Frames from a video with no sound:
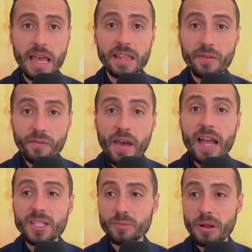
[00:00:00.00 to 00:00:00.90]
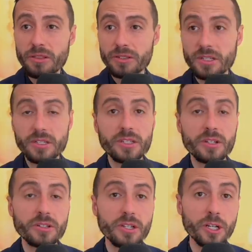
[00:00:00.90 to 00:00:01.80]
The facts, brothers and
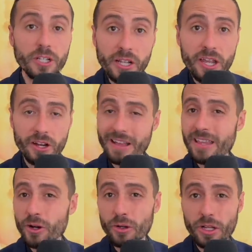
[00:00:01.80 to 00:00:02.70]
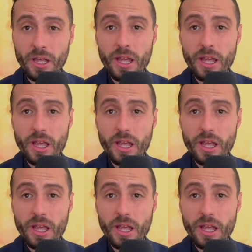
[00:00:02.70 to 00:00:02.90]
sisters, are clear, and there